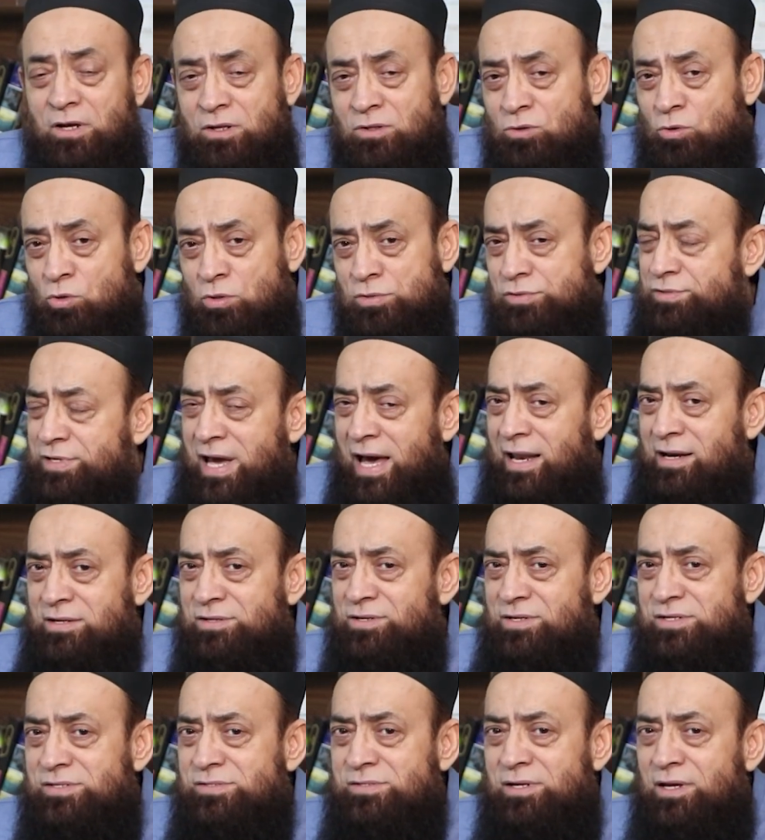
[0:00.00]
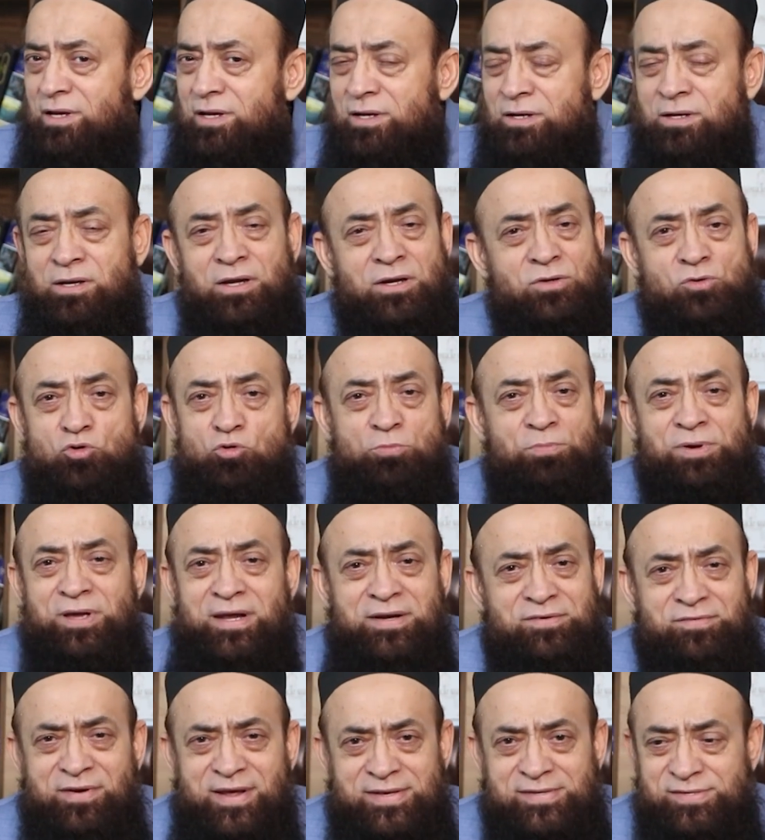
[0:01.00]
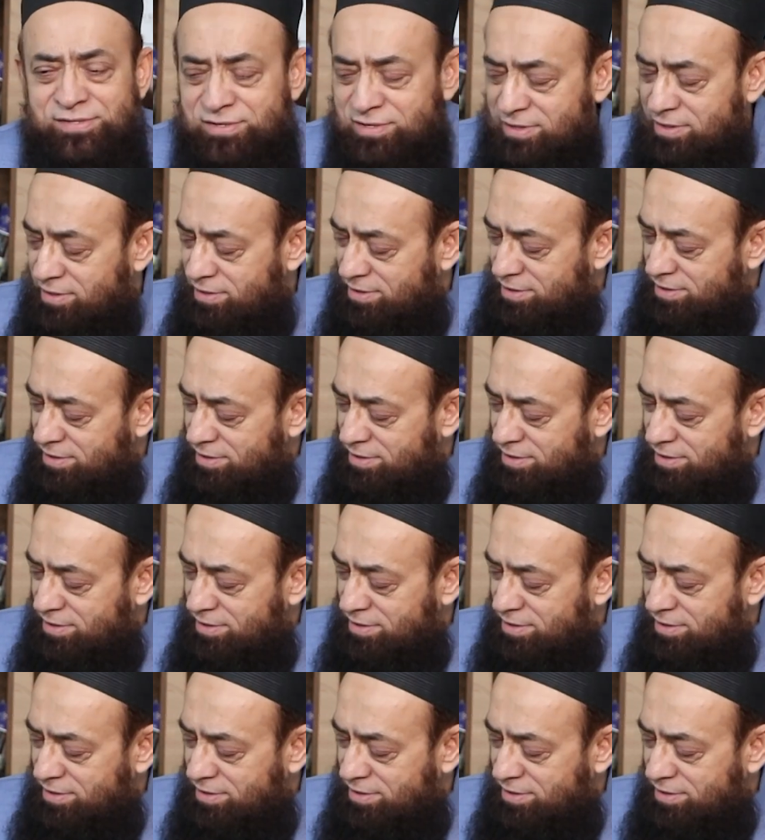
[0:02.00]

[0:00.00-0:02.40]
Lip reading: those challenges need to be addressed.